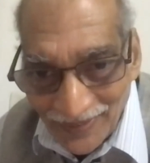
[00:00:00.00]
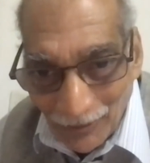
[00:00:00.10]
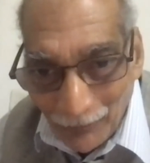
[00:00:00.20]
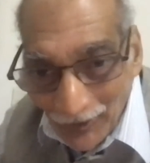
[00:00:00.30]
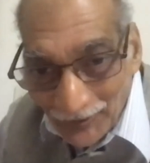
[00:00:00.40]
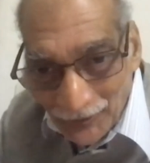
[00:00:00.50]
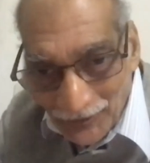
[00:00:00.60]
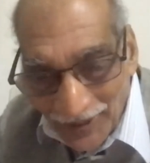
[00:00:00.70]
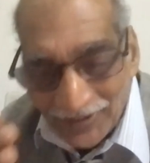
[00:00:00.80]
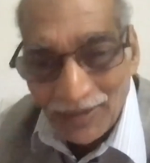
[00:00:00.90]
The point you
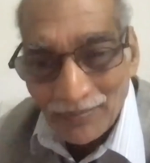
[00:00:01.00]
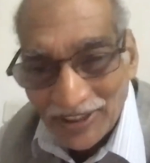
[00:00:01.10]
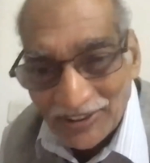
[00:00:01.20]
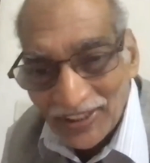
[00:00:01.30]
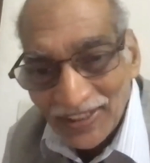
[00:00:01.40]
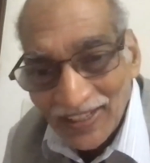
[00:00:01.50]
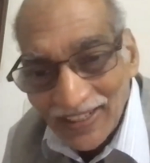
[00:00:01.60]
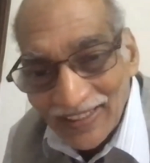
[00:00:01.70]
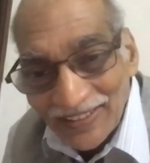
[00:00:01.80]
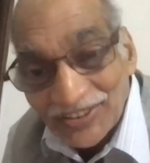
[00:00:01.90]
rightly mentioned,
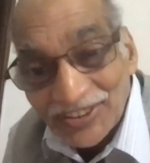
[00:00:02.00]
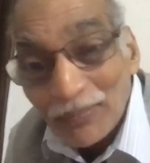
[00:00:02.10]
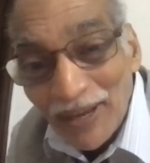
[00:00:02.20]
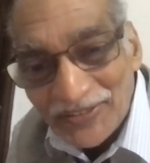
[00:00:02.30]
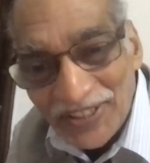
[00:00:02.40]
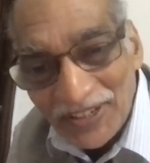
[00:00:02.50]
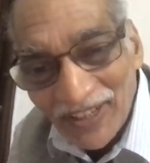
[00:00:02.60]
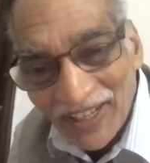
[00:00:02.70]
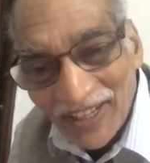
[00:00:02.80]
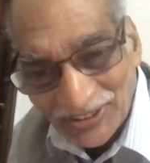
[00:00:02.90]
the
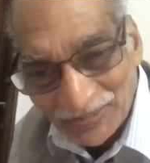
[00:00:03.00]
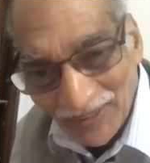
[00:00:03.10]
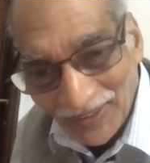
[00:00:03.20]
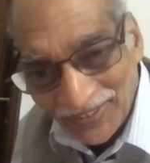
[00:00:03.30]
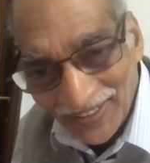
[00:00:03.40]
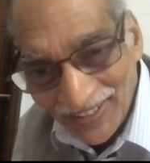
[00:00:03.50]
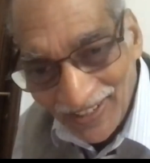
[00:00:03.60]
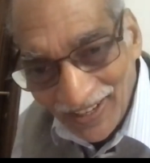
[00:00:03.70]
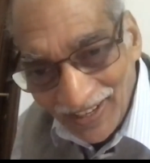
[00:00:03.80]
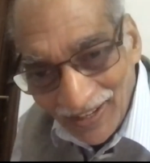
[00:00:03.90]
summative assessment.
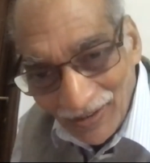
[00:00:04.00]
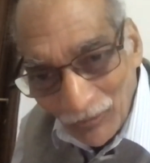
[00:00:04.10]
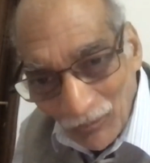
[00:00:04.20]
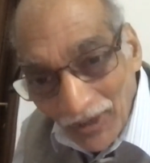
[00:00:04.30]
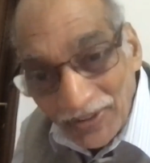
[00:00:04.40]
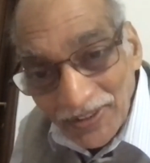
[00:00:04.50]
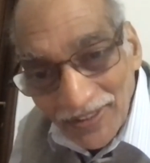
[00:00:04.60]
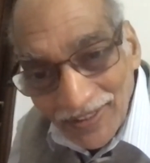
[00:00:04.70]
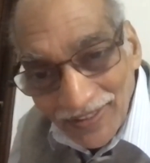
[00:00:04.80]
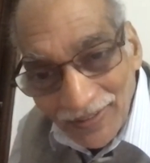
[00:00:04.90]

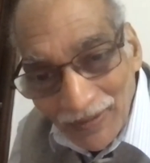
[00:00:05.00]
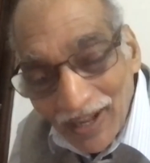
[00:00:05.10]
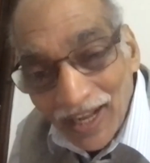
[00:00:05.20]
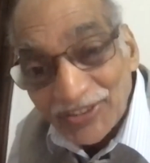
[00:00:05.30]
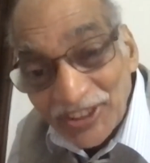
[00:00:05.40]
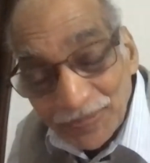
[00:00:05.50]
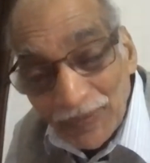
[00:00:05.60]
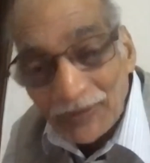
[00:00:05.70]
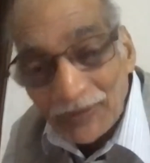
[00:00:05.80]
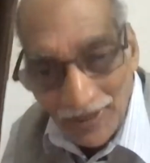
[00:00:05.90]
What
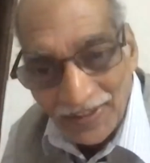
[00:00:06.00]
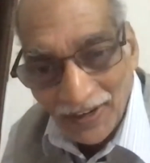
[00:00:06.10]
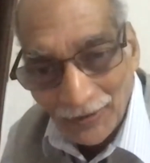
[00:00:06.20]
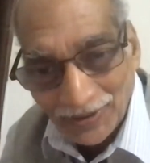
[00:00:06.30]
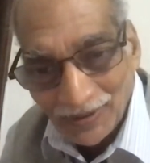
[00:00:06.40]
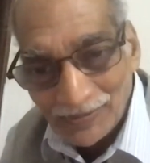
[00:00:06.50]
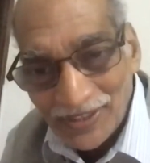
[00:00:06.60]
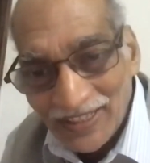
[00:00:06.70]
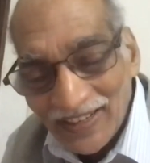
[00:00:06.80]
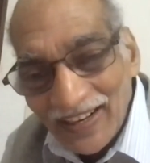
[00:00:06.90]
assessment of learning outcomes.